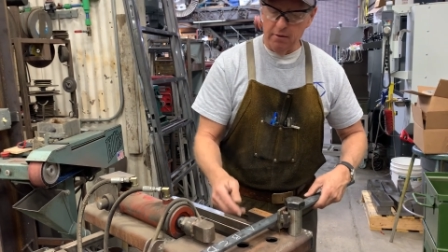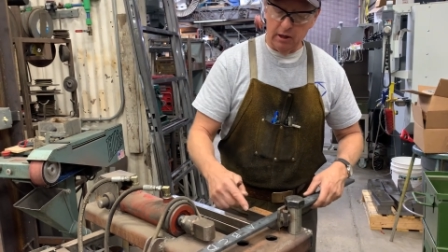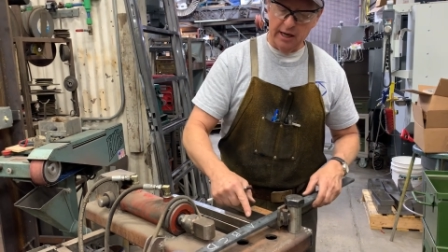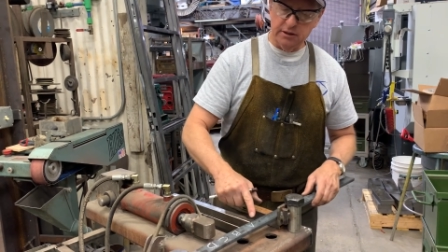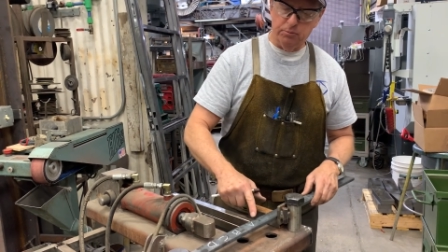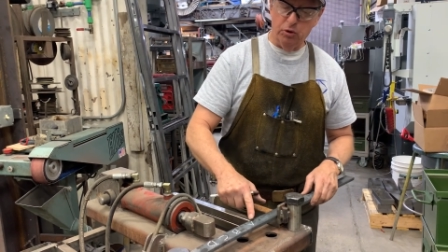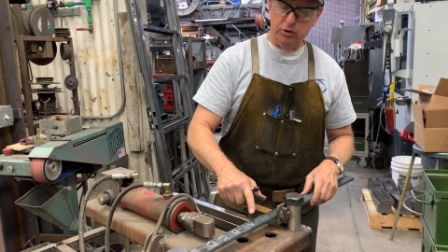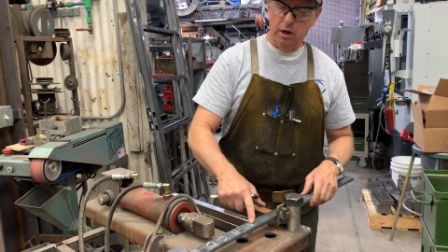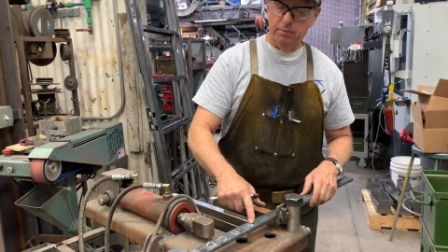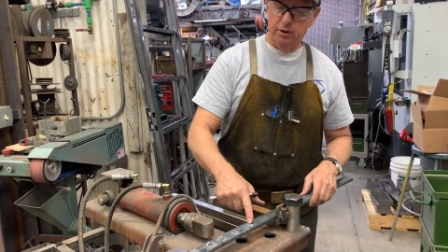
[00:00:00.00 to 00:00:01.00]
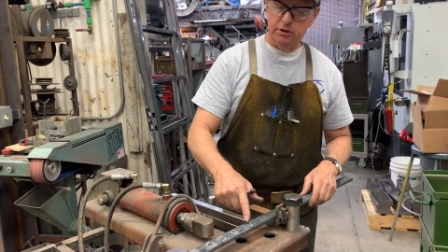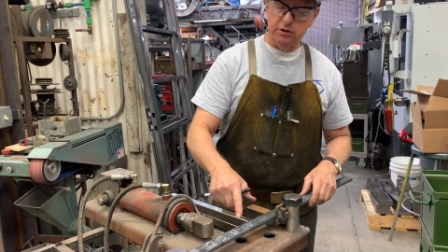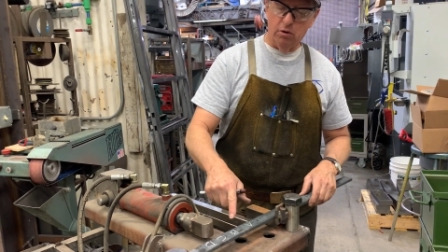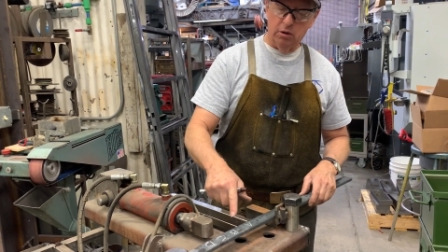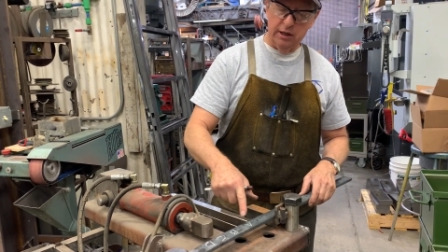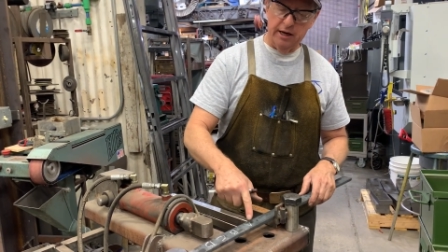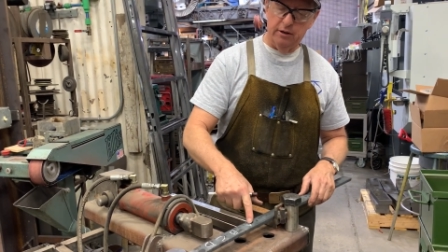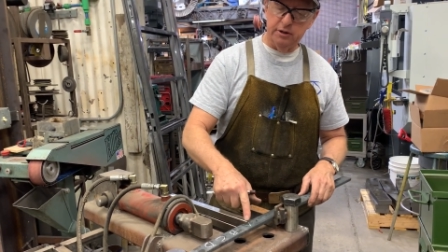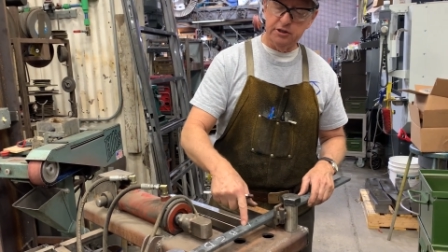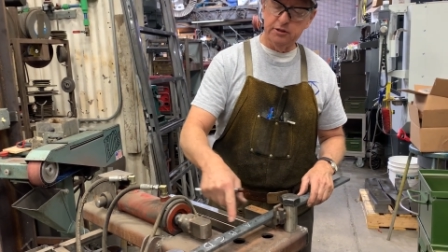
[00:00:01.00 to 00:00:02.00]
like to put numbers or
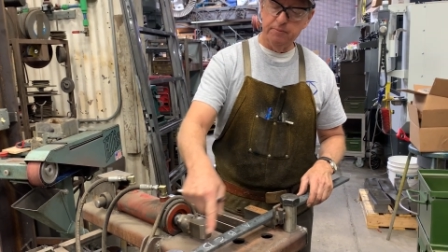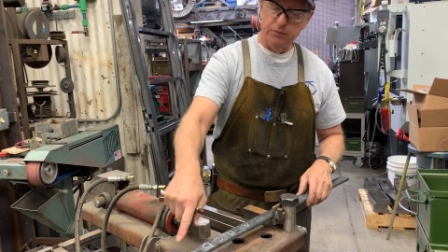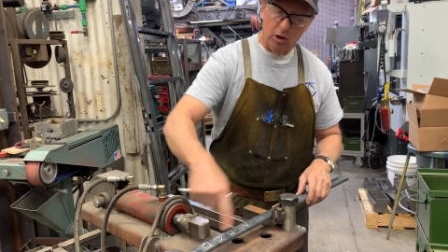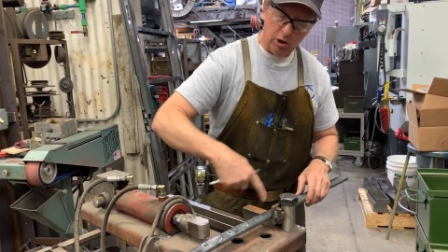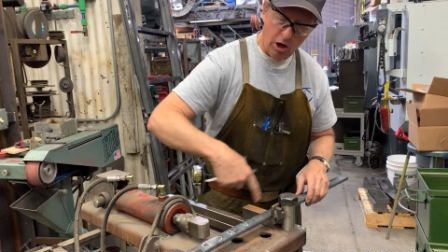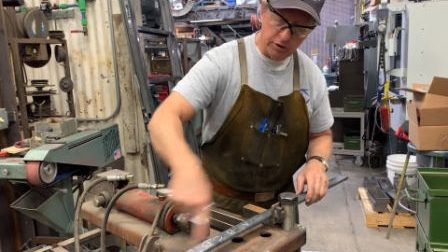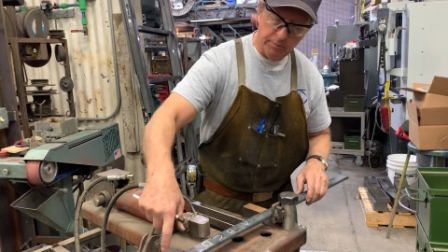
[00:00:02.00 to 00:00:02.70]
letters along the